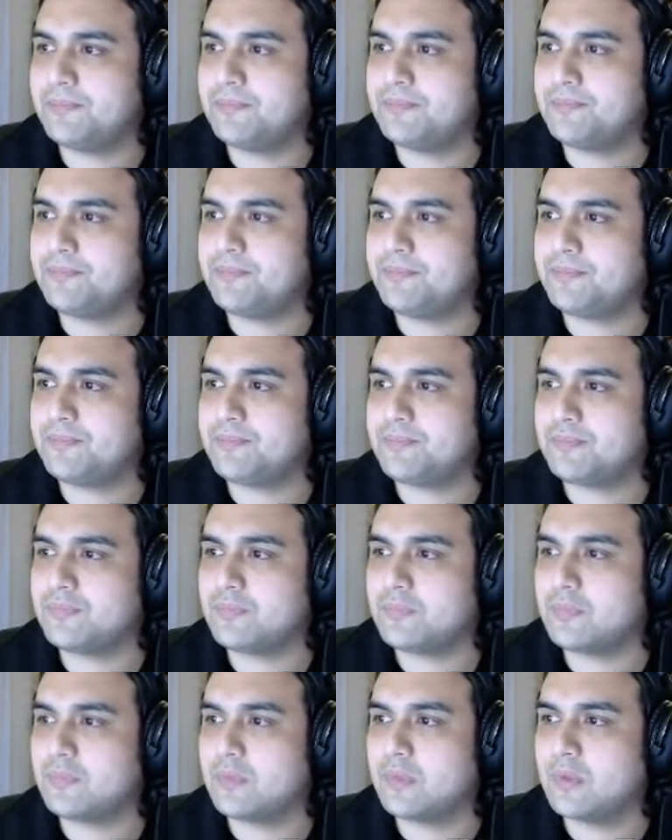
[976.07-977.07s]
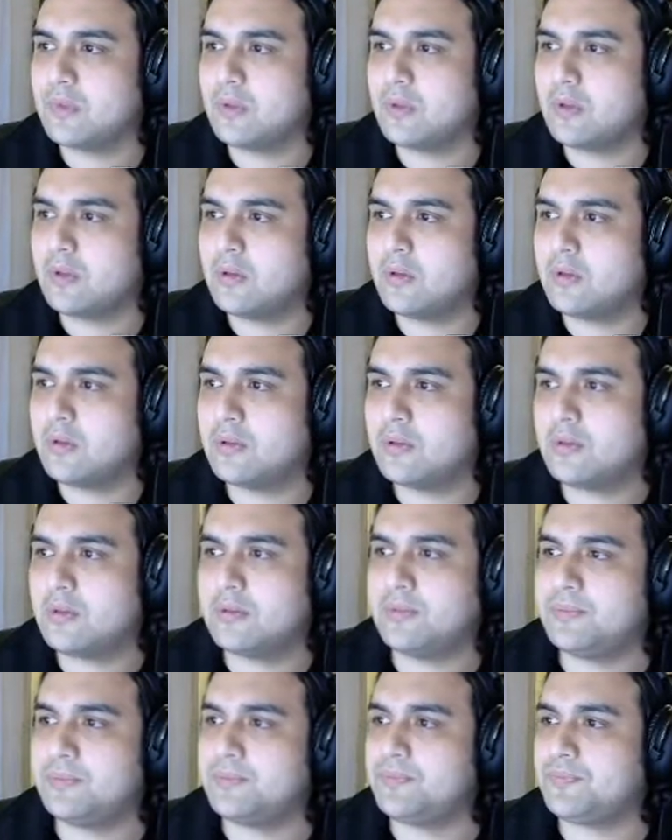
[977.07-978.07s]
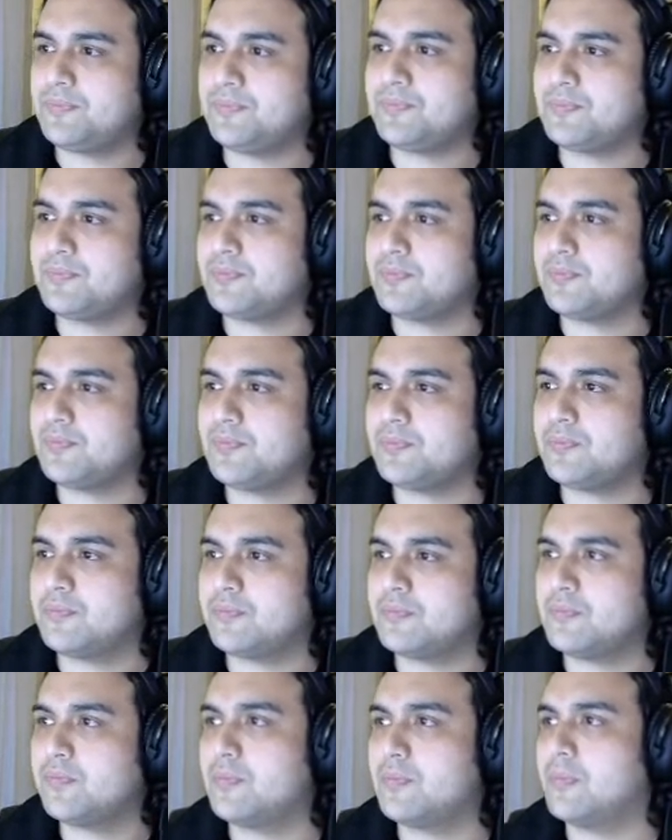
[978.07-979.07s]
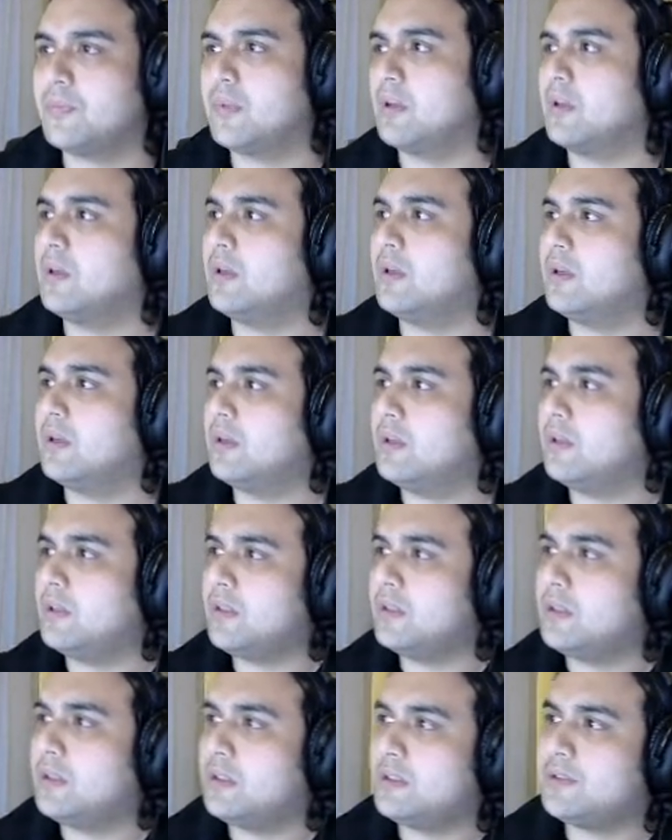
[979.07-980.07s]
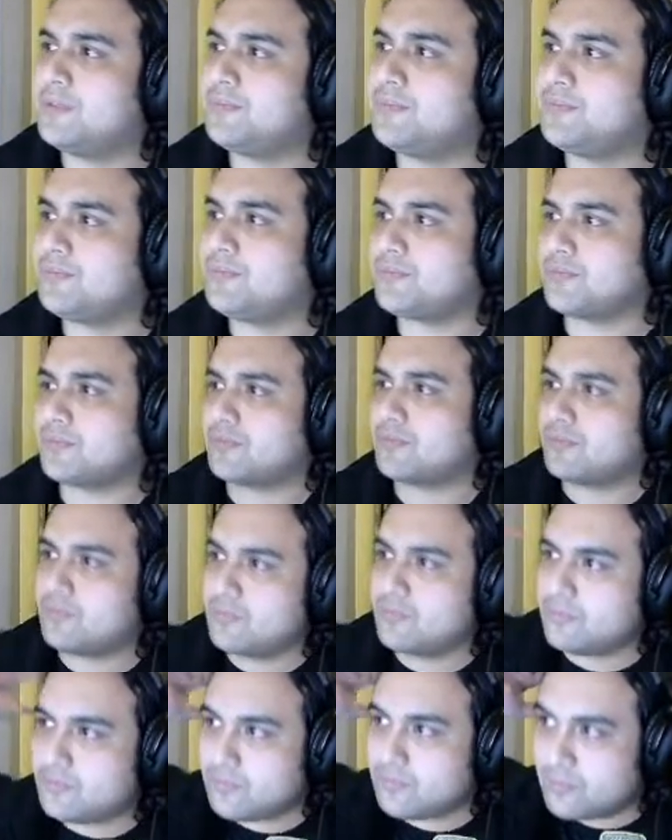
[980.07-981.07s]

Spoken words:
[no speech]